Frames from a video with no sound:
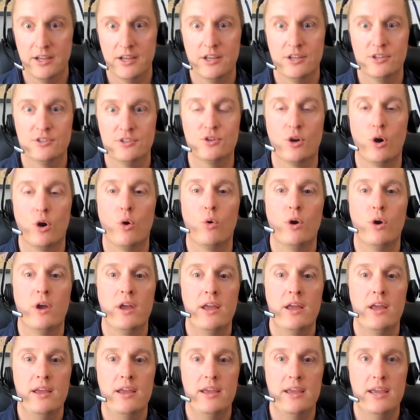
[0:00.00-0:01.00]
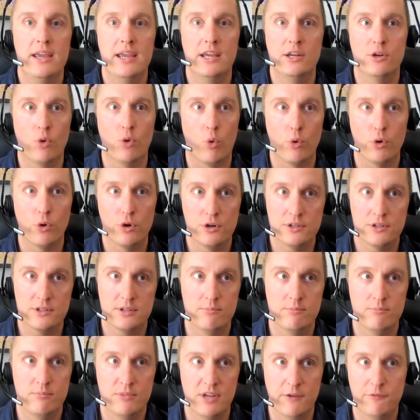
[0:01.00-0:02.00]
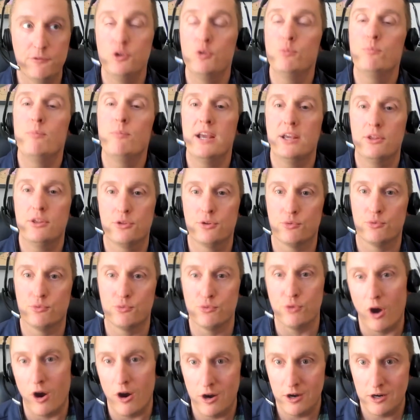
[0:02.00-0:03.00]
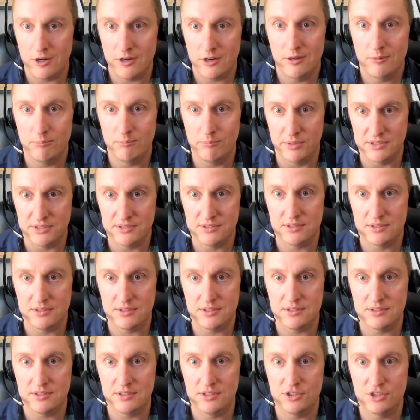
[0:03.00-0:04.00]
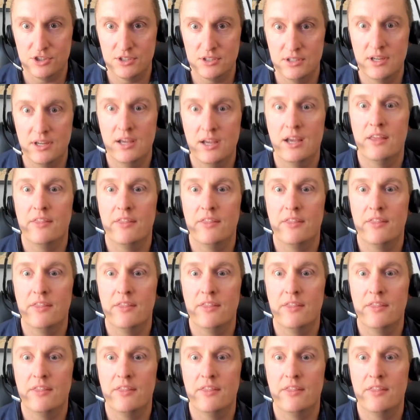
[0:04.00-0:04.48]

So in order to, if you make the wrong business decision,